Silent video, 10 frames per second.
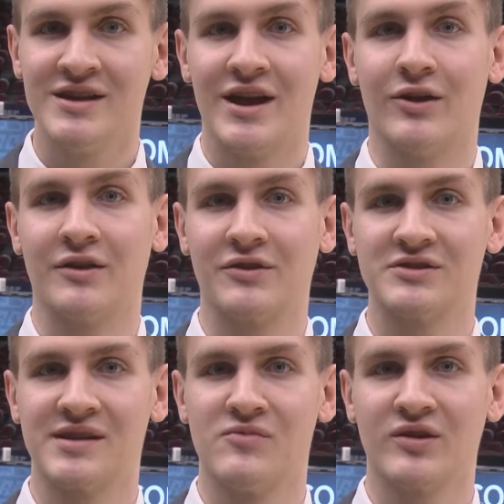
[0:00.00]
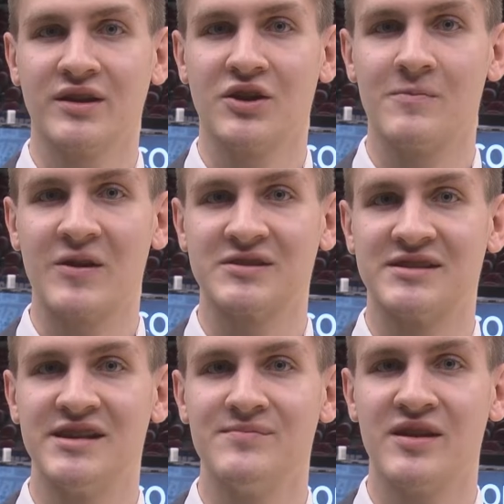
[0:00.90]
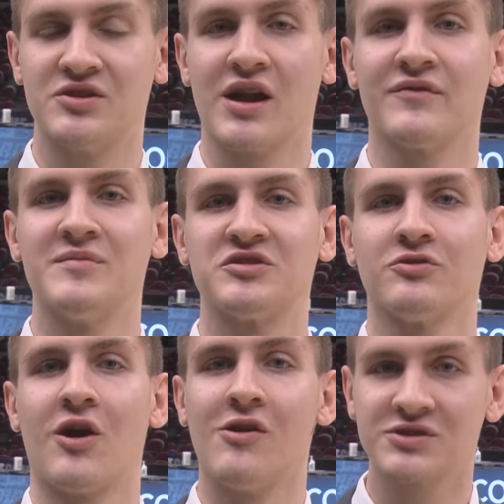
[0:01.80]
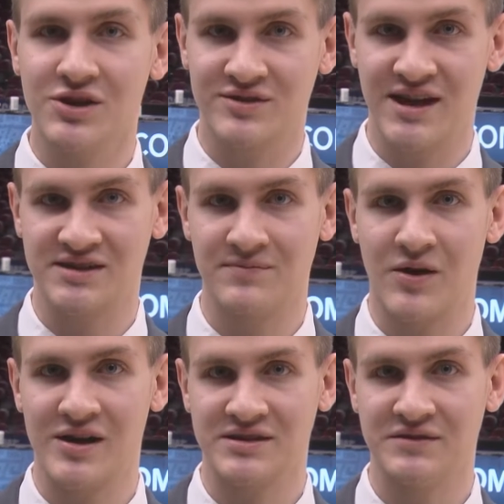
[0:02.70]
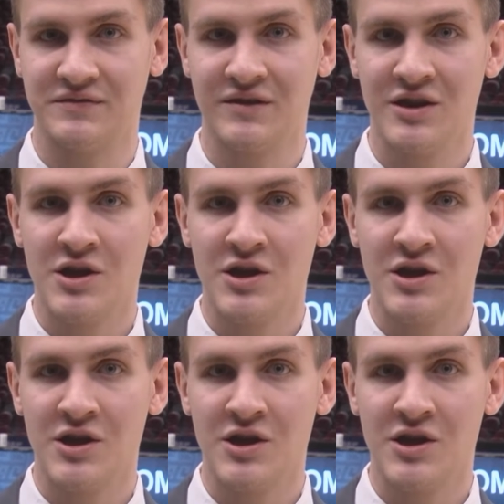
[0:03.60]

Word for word: And on Thursday morning, Gobert's teammate Donovan Mitchell also tested positive.